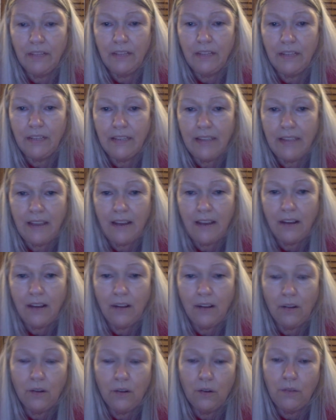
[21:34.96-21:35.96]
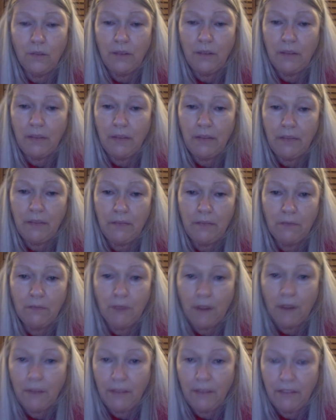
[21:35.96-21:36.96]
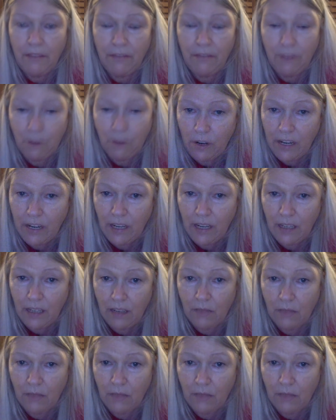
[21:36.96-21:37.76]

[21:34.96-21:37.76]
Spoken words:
sale, or maybe right before it,